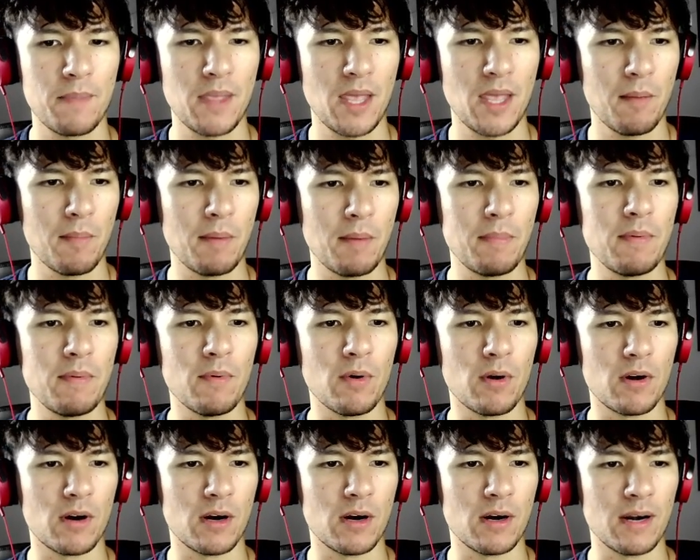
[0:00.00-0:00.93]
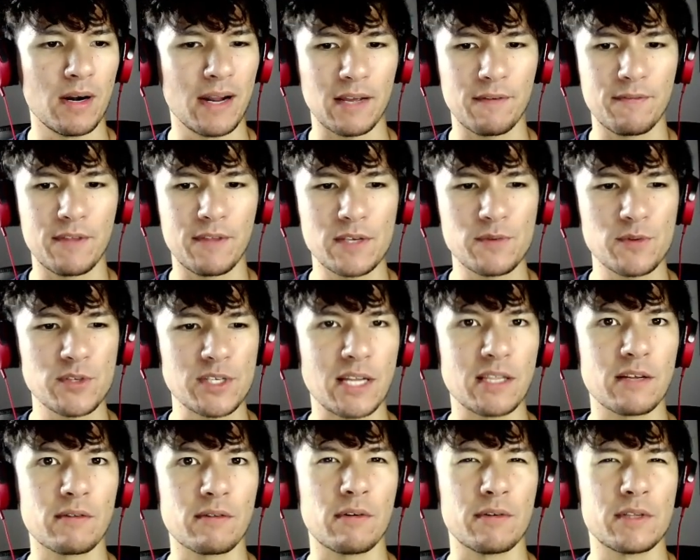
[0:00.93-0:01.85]
BBR. Like if this was
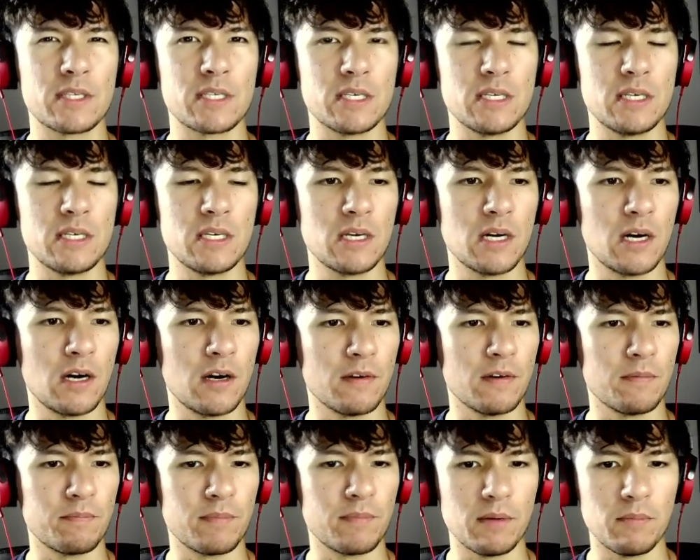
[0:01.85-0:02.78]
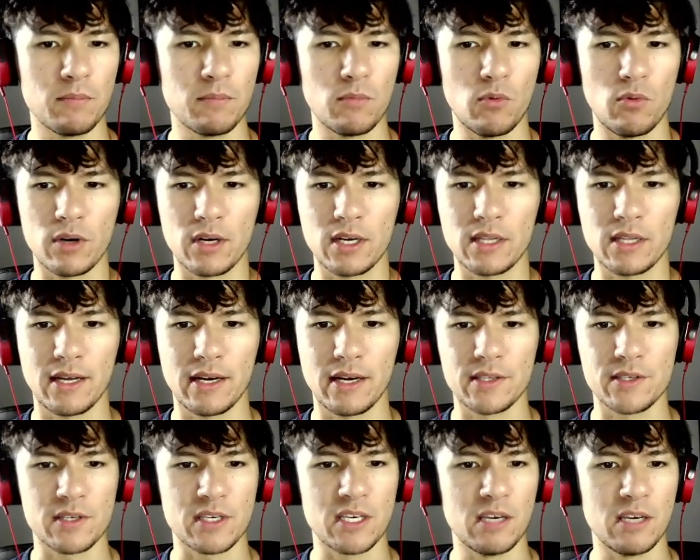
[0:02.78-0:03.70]
Underground Sea, I'd be more inclined to
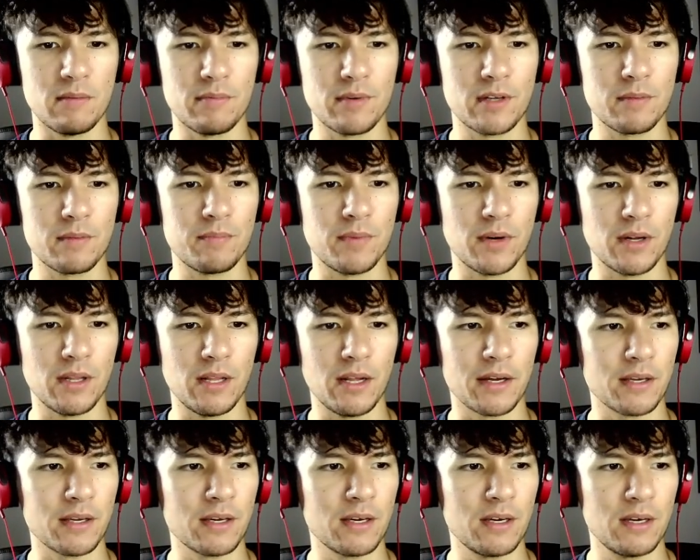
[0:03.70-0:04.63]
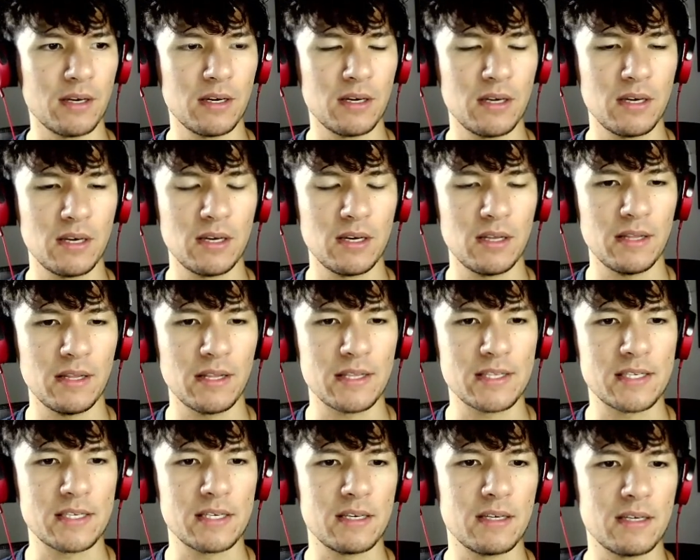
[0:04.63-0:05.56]
keep it, but like let's
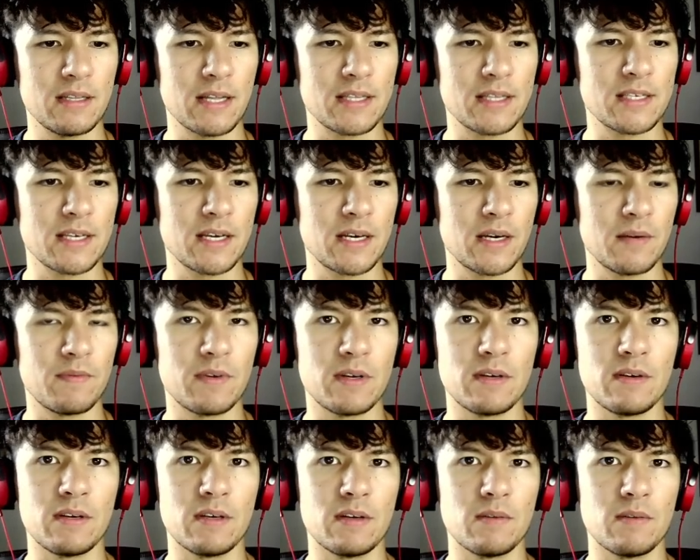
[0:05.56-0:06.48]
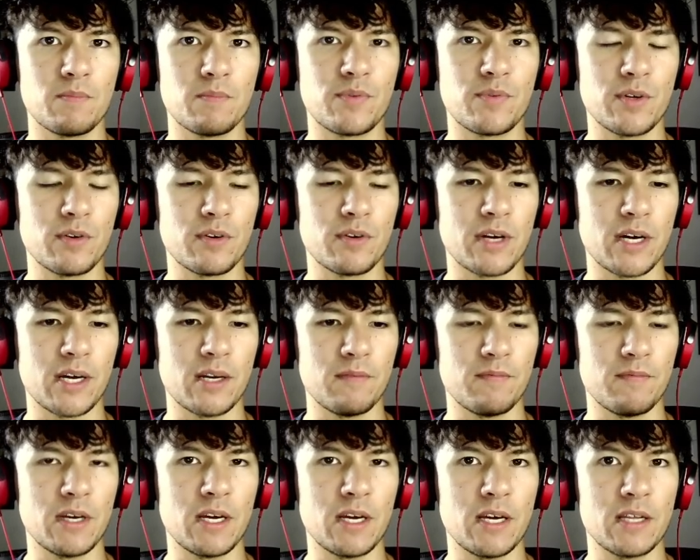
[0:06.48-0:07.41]
say we preordain, if we
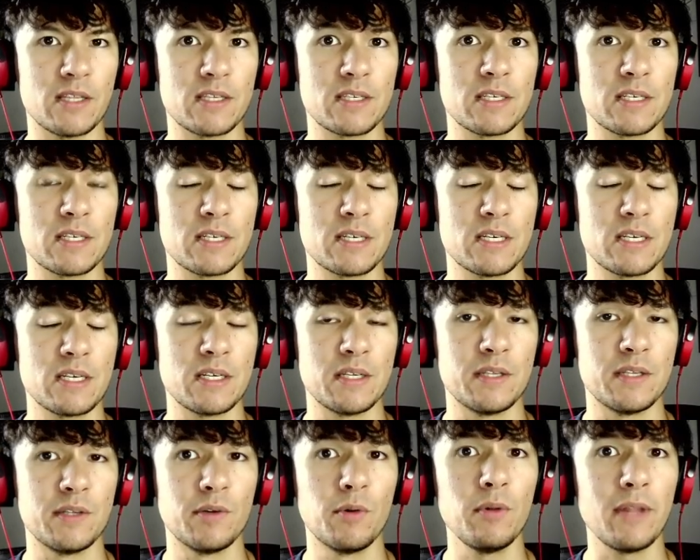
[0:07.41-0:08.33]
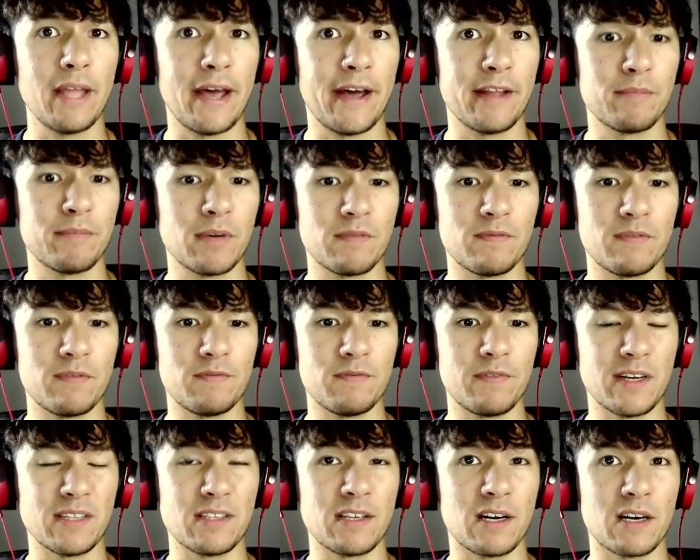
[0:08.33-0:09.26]
hit no land but find
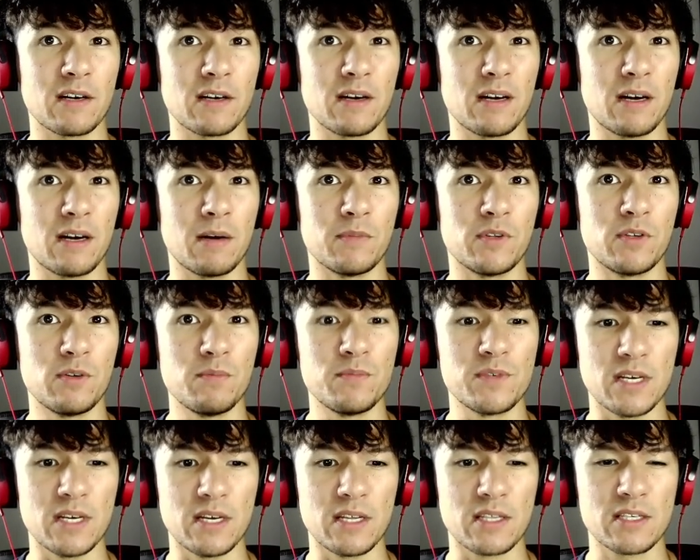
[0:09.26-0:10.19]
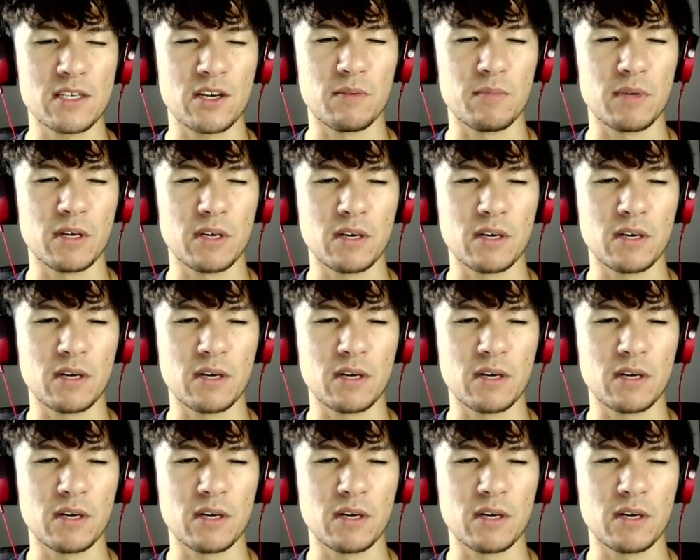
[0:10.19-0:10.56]
dark Doomsday, it's gonna be kind of